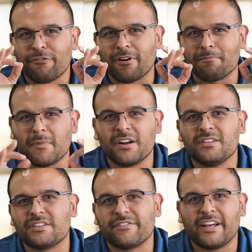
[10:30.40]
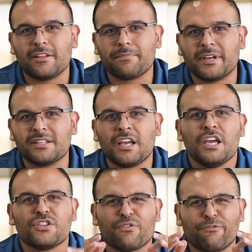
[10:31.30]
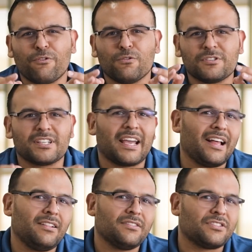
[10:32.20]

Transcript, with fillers: from model development to full-scale